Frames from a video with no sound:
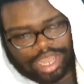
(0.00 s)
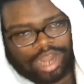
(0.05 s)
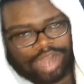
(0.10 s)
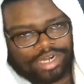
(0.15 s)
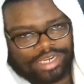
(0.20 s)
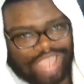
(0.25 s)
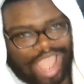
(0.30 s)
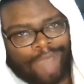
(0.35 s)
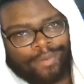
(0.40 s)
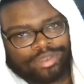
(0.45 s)

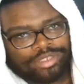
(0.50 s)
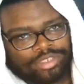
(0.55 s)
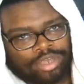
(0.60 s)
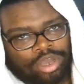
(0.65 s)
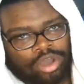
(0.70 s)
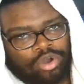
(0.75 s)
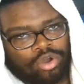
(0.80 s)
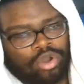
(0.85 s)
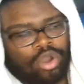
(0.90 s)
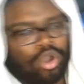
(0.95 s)
on
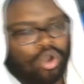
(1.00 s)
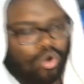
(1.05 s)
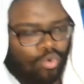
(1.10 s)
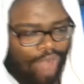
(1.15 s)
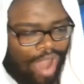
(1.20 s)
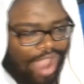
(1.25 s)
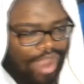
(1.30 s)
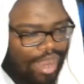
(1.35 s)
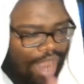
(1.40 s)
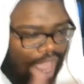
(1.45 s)
Yamato
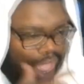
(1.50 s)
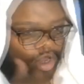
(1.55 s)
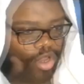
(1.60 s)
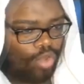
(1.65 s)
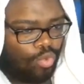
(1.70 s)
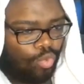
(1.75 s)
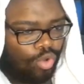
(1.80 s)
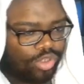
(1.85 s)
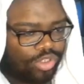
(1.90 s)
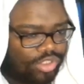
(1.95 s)
right now.
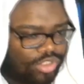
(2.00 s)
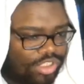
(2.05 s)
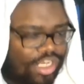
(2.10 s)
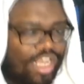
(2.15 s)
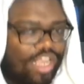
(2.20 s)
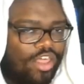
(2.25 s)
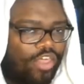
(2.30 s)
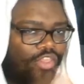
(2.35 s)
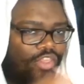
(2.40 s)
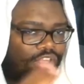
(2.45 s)
We'll
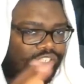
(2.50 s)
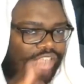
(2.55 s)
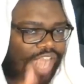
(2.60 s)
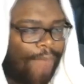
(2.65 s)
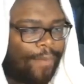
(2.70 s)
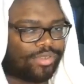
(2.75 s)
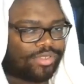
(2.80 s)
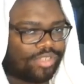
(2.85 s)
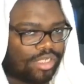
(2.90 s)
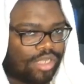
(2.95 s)
see in the
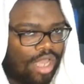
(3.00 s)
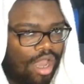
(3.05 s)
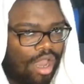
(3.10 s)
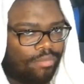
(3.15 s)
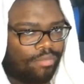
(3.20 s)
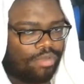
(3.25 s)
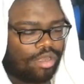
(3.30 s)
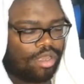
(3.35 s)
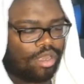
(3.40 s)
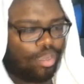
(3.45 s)
chapters to
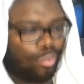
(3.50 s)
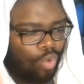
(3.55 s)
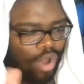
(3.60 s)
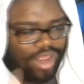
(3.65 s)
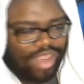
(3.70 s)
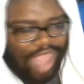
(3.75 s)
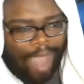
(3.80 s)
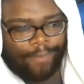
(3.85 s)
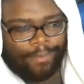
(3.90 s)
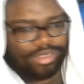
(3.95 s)
come
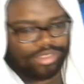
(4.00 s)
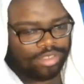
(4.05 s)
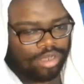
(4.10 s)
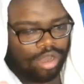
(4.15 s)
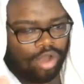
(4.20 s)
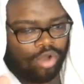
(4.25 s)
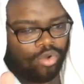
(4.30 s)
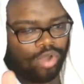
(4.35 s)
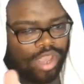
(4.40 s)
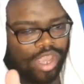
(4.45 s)
what
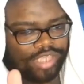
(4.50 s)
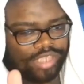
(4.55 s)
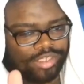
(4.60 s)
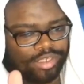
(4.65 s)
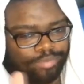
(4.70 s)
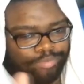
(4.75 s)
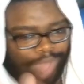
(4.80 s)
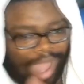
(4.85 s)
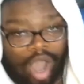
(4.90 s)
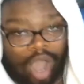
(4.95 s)
Yamato is
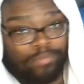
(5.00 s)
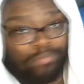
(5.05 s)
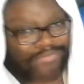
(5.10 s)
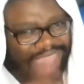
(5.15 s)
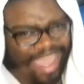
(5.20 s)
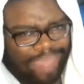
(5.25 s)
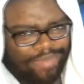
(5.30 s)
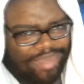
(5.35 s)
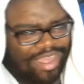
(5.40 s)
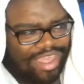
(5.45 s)
about,
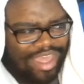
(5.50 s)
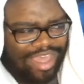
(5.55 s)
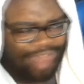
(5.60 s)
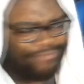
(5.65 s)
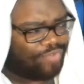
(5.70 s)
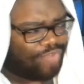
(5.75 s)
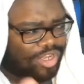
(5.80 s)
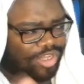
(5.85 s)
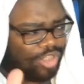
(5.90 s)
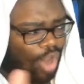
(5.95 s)
maybe,
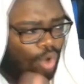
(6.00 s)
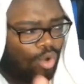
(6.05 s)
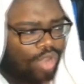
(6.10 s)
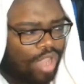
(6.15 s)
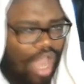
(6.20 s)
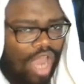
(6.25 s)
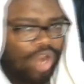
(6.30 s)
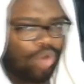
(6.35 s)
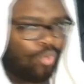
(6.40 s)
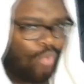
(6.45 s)
if we don't
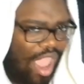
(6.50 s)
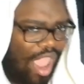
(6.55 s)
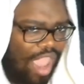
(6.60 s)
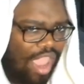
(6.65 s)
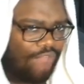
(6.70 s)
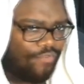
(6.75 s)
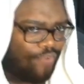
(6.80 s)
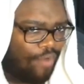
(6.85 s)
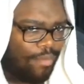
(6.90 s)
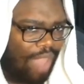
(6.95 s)
cut
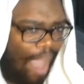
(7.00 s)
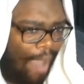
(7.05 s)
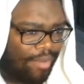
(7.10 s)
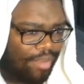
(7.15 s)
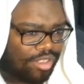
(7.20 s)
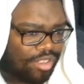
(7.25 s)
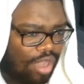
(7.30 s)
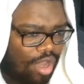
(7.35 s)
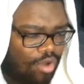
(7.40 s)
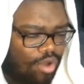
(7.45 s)
away from
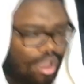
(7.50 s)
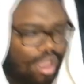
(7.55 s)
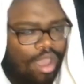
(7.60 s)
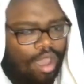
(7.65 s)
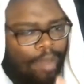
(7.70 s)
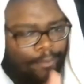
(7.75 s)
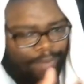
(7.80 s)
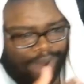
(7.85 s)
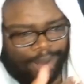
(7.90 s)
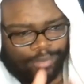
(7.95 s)
Yamato.
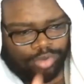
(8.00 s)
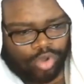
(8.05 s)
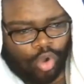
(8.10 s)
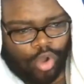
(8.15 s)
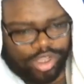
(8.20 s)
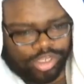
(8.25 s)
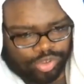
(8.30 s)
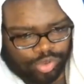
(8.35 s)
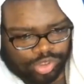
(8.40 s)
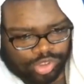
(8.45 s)
But I'm
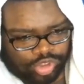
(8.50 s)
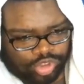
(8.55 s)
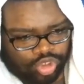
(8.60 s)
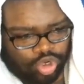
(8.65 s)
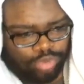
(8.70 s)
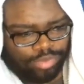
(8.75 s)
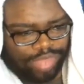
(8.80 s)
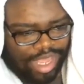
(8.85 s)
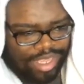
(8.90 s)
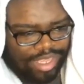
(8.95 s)
going to
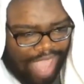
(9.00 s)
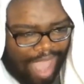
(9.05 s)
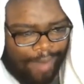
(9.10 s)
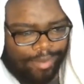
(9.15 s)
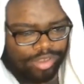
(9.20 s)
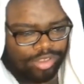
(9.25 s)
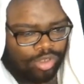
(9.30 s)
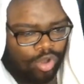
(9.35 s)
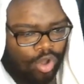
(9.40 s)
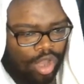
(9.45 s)
assume that
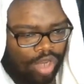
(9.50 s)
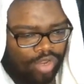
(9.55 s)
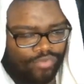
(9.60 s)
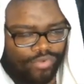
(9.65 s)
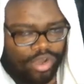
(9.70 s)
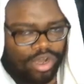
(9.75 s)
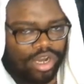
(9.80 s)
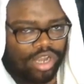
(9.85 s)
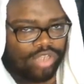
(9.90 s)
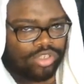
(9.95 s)
Yamato and
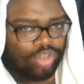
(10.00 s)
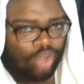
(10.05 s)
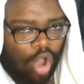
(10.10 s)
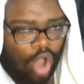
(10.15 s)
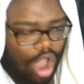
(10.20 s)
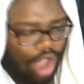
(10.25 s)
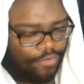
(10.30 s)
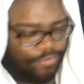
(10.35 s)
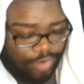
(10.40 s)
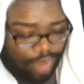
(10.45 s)
Luffy are going to
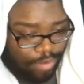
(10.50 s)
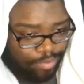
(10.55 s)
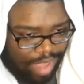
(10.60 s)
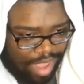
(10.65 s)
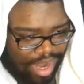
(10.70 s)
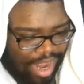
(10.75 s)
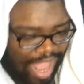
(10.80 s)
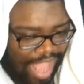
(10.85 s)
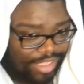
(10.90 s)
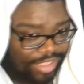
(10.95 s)
talk for a
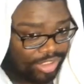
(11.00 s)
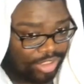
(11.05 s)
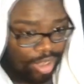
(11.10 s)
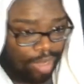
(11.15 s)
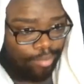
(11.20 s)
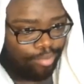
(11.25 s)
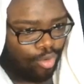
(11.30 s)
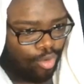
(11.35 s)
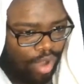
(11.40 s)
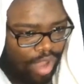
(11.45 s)
bit at
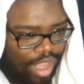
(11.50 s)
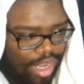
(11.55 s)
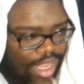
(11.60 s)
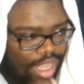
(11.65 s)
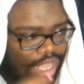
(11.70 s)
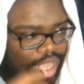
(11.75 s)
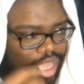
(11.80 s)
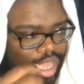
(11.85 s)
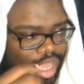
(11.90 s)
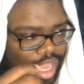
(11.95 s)
some
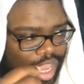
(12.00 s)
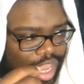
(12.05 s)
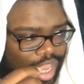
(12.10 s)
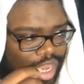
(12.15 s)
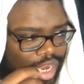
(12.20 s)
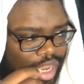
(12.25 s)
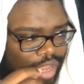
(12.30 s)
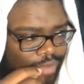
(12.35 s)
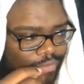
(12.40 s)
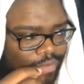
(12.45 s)
point
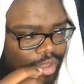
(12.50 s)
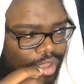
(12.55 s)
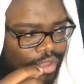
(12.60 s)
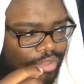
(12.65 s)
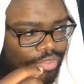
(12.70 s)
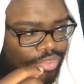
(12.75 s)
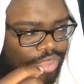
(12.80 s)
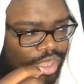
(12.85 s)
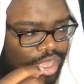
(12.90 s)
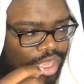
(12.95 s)
in
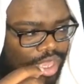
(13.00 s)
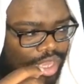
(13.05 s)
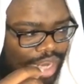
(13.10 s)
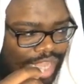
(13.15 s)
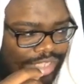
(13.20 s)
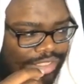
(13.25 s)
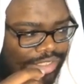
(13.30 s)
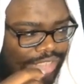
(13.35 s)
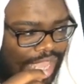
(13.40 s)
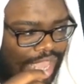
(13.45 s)
the,
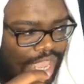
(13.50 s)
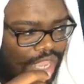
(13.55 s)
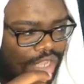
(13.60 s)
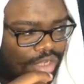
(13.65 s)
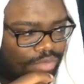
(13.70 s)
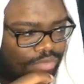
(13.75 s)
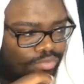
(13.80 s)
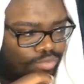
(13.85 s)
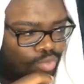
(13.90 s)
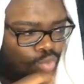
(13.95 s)
let's
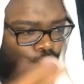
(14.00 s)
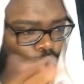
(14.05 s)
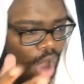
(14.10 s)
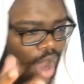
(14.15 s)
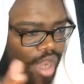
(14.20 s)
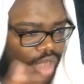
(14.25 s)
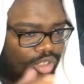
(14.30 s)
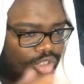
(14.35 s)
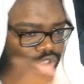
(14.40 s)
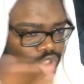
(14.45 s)
say,
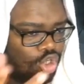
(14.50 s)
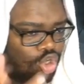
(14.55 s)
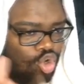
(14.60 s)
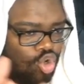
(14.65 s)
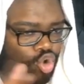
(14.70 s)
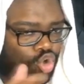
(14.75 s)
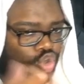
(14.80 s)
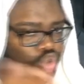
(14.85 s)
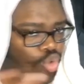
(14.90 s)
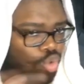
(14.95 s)
1,
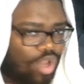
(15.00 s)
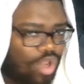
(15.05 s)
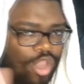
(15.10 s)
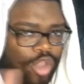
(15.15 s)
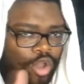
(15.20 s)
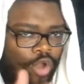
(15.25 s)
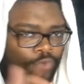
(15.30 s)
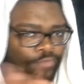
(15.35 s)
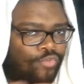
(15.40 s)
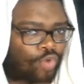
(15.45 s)
2,
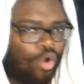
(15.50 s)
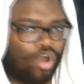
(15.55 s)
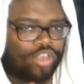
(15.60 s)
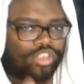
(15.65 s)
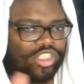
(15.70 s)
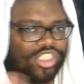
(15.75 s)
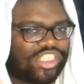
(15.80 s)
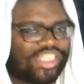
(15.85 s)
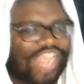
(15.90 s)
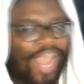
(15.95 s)
3, or 4
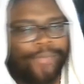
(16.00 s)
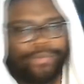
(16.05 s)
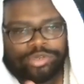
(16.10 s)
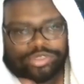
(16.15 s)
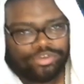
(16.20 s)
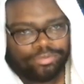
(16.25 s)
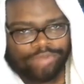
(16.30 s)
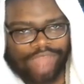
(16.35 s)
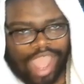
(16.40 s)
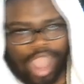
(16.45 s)

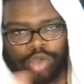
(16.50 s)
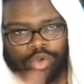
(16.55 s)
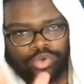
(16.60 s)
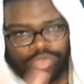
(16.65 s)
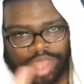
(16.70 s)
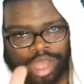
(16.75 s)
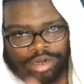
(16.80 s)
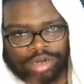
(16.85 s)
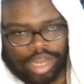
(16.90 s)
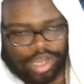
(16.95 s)
chapters from now. Who
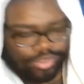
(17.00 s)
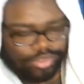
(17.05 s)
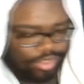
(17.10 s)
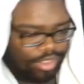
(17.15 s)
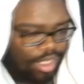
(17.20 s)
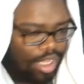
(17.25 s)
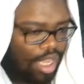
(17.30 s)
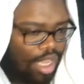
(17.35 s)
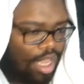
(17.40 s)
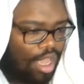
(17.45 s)
the hell knows?
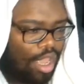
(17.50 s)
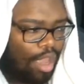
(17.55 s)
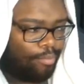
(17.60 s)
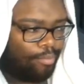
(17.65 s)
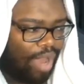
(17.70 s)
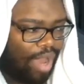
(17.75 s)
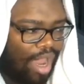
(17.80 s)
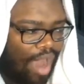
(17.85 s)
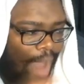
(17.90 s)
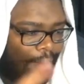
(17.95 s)

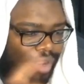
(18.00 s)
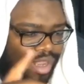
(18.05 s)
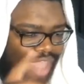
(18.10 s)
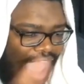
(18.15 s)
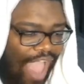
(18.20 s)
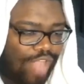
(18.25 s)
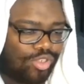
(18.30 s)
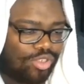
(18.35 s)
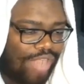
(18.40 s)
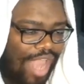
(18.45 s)
But I'm gonna
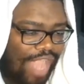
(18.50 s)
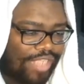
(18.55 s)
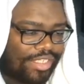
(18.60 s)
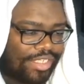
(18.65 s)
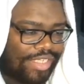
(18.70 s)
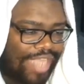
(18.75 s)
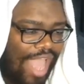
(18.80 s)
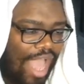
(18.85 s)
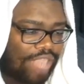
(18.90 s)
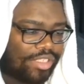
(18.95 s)
catch you guys
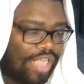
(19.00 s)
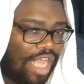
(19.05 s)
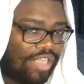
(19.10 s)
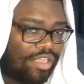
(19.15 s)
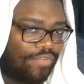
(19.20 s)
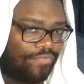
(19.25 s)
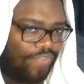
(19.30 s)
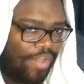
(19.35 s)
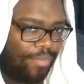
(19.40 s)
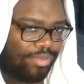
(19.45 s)
and gals on
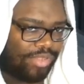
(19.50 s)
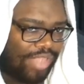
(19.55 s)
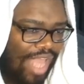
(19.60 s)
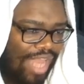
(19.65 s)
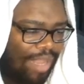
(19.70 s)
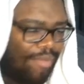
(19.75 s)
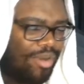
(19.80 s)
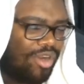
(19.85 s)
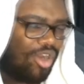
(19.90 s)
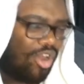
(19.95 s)
the flip
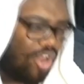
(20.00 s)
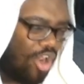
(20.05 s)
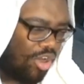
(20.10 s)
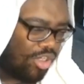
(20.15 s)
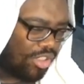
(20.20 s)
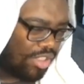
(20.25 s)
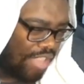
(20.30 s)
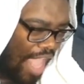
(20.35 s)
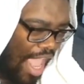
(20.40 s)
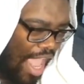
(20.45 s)
side. Let me know
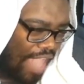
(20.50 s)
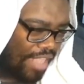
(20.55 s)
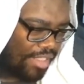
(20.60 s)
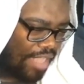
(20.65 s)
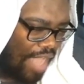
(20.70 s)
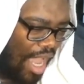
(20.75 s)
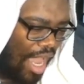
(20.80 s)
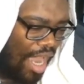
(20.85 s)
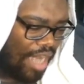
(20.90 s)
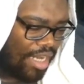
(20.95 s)
your
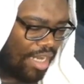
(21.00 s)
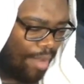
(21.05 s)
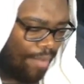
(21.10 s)
stance on